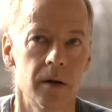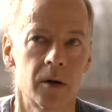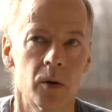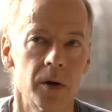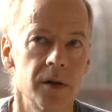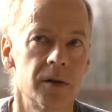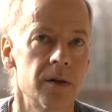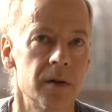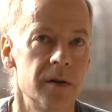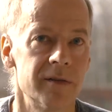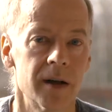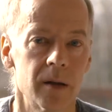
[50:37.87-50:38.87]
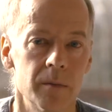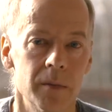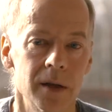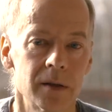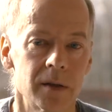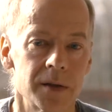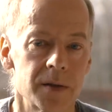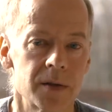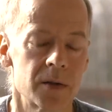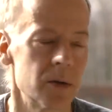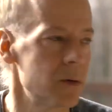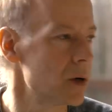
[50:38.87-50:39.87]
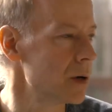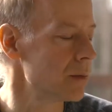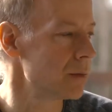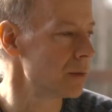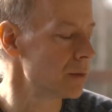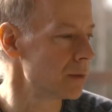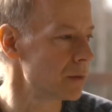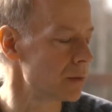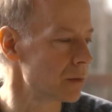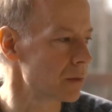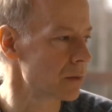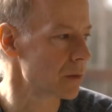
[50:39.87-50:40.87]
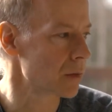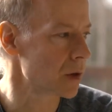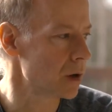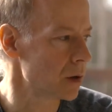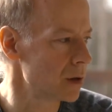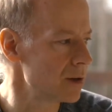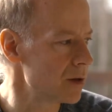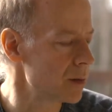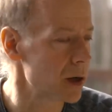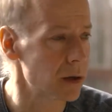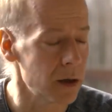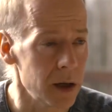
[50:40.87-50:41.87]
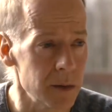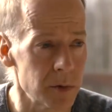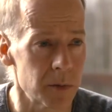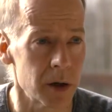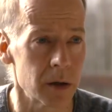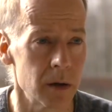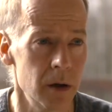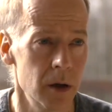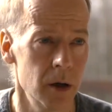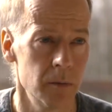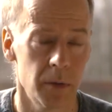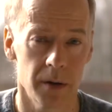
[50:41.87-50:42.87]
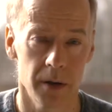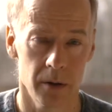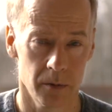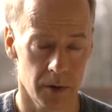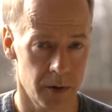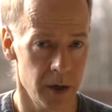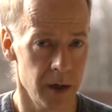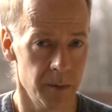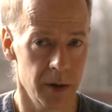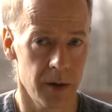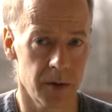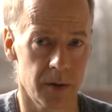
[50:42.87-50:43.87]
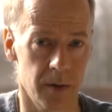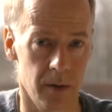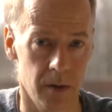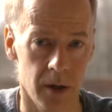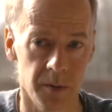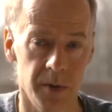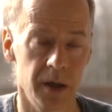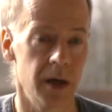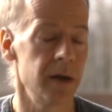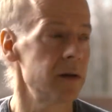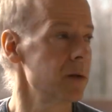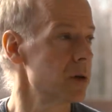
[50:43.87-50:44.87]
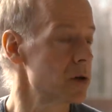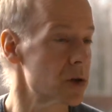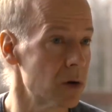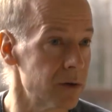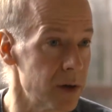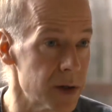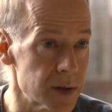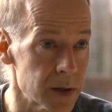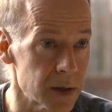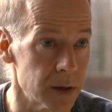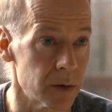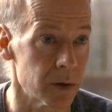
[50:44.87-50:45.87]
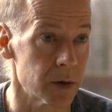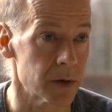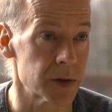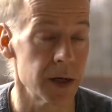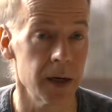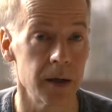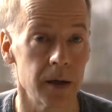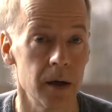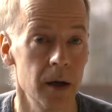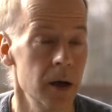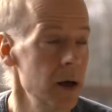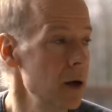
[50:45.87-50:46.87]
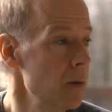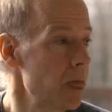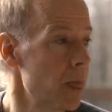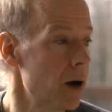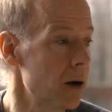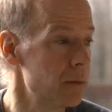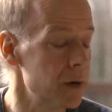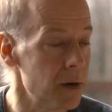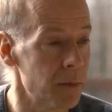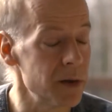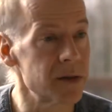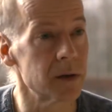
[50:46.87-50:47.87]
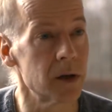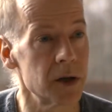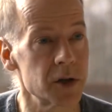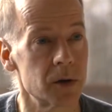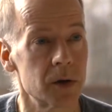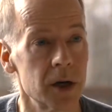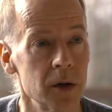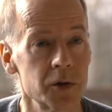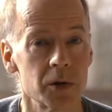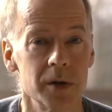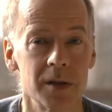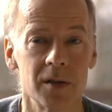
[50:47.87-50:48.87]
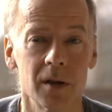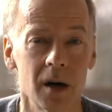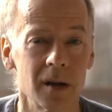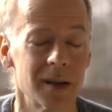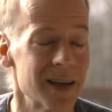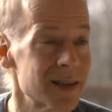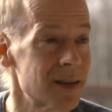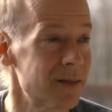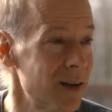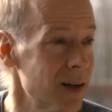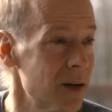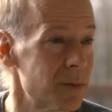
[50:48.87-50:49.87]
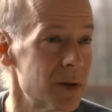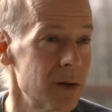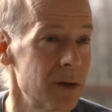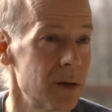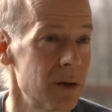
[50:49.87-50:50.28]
according to the developmentalists, who I'll leave them unnamed, but they don't strike me as being anything but chauvinistic in their understanding. A mythological culture is not less developed